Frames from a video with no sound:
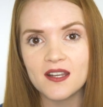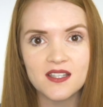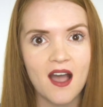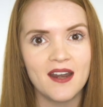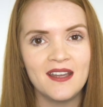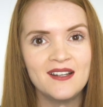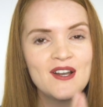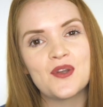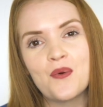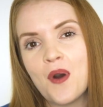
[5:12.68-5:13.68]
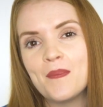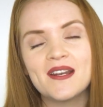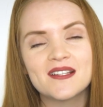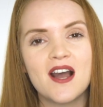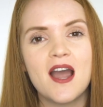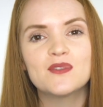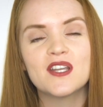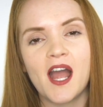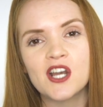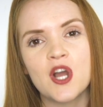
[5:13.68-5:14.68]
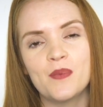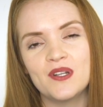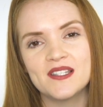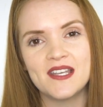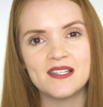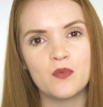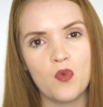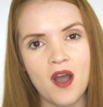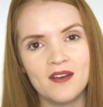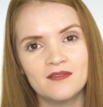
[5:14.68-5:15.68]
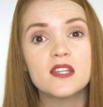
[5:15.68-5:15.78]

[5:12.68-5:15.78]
exciting. So what better time to catch up on season 1.